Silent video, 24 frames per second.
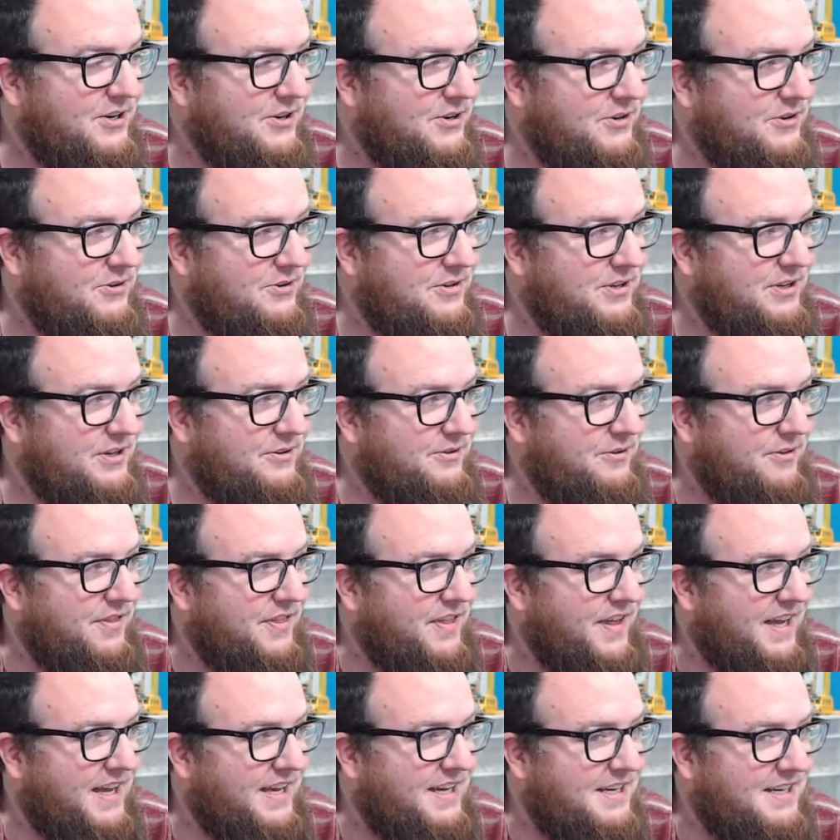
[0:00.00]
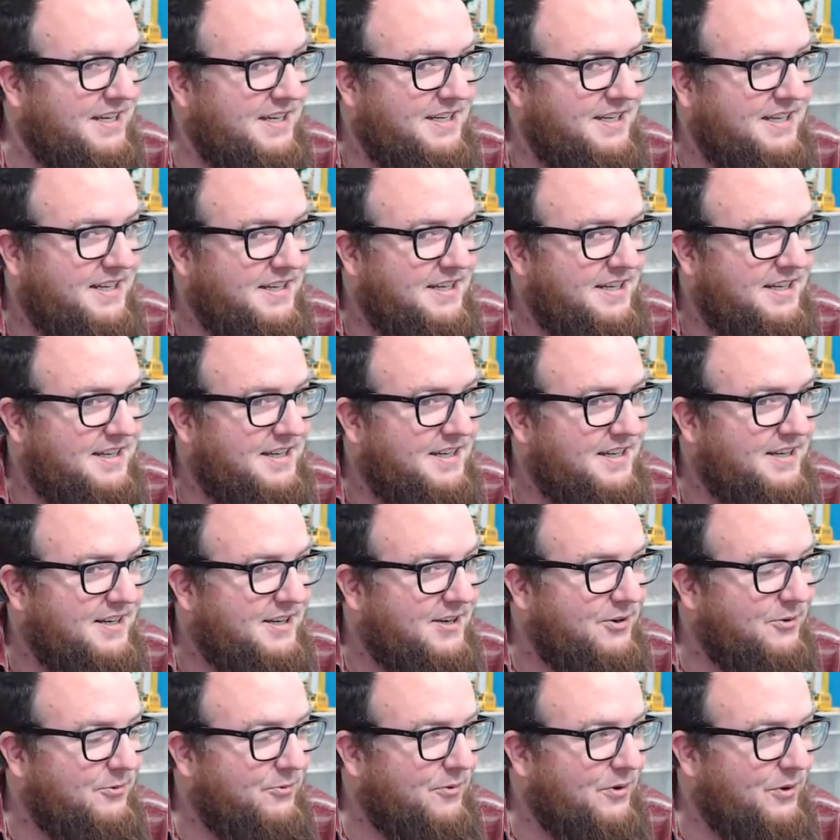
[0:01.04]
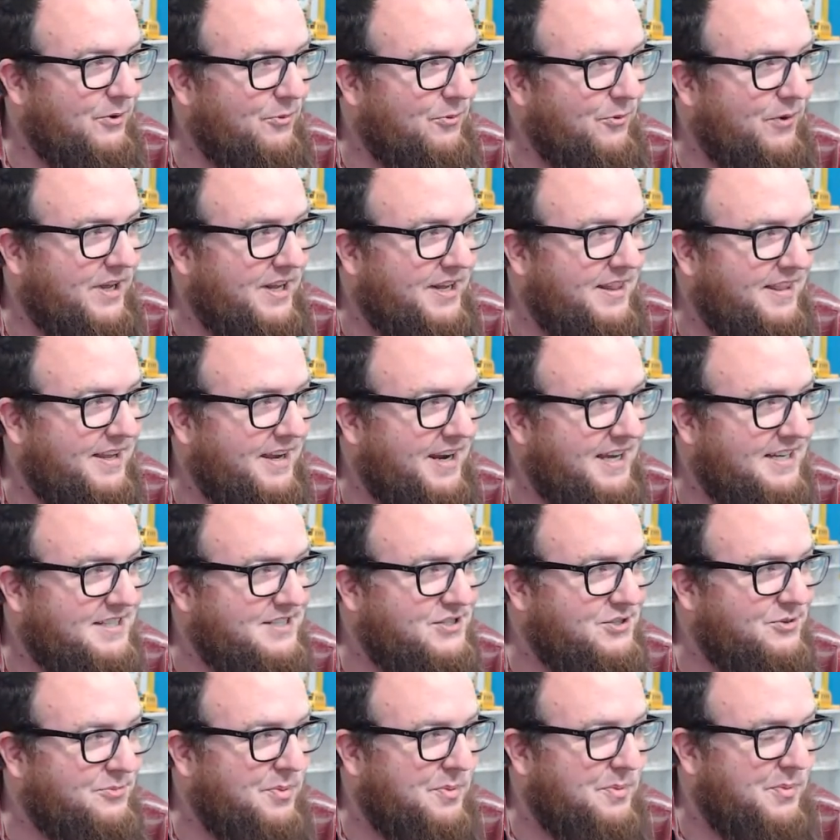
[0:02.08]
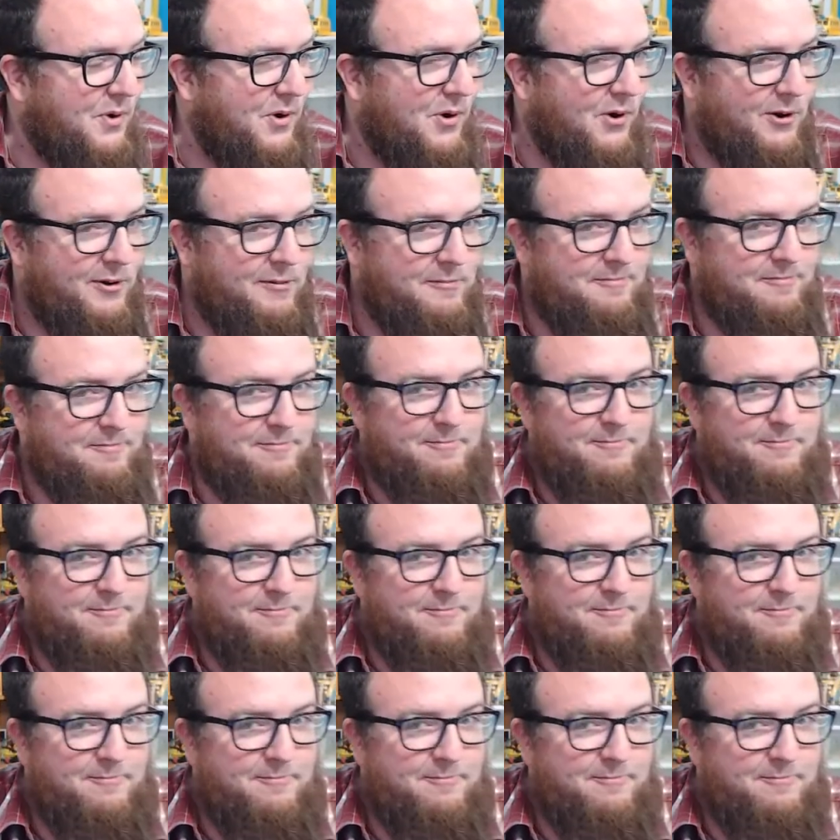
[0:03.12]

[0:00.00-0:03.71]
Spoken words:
Who do you think will win the next Super Bowl?